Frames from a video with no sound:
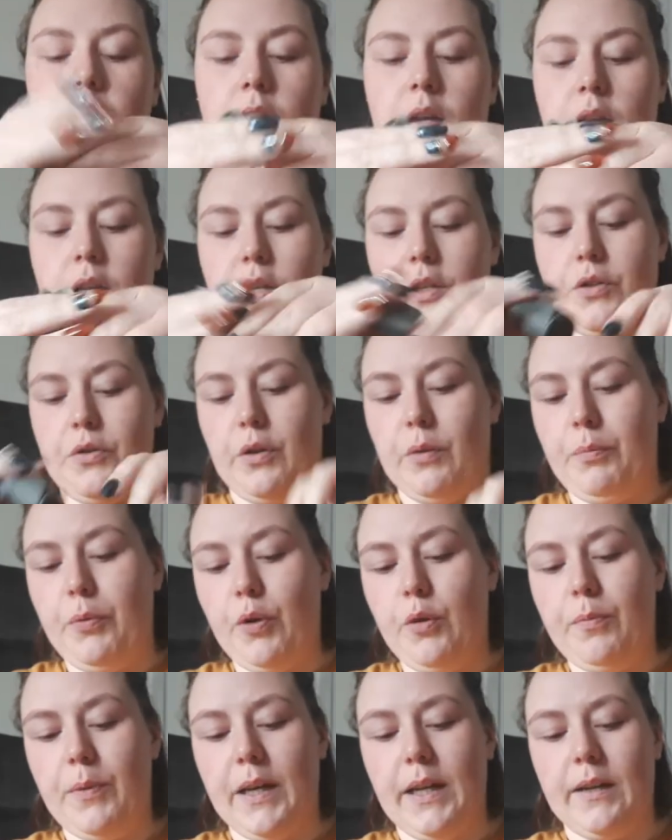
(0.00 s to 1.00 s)
So our
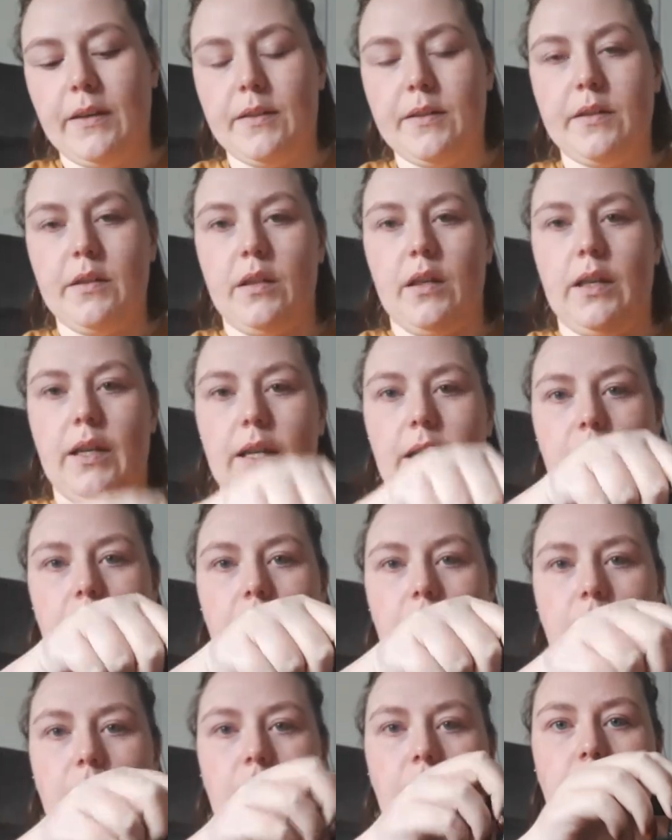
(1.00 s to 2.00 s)
poo bags are in
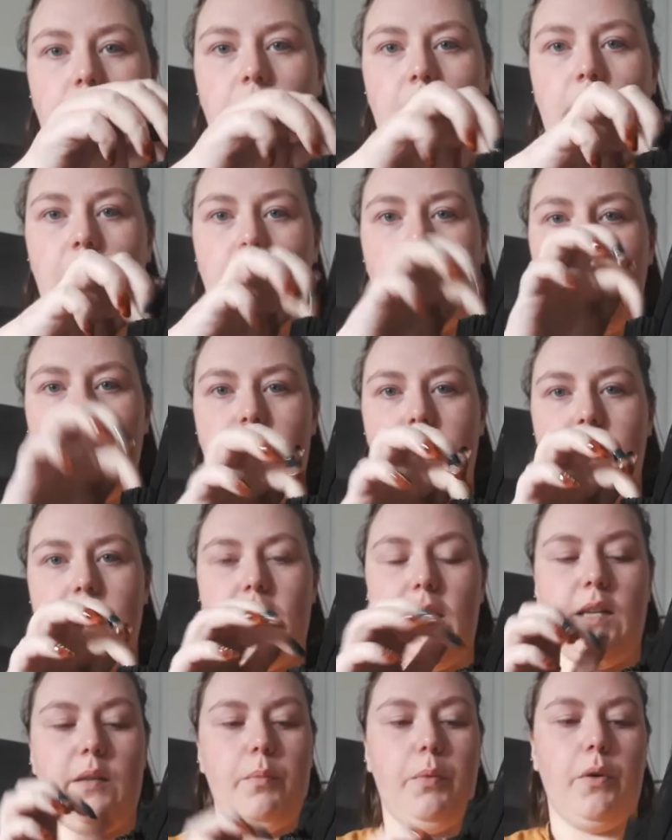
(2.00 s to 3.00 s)
the
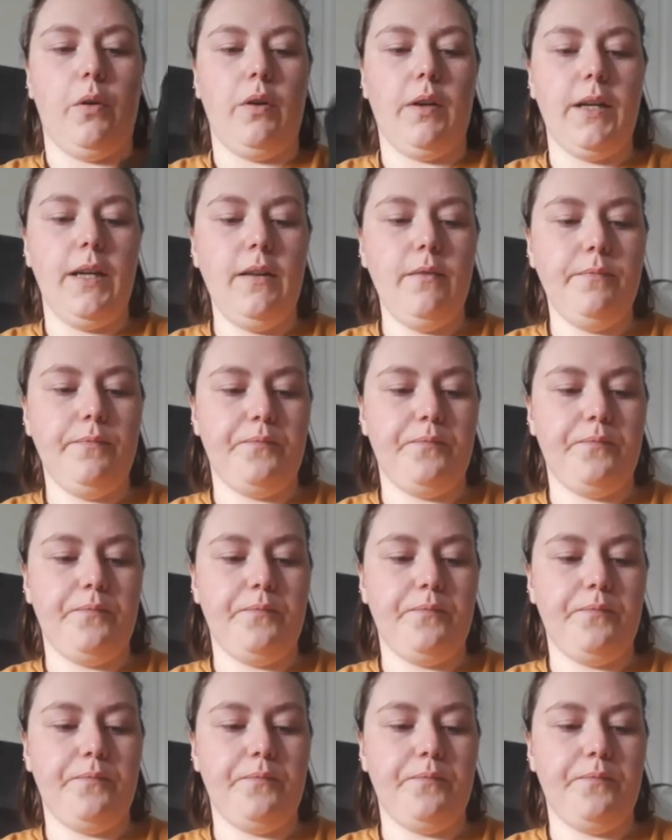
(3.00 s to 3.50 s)
side pocket.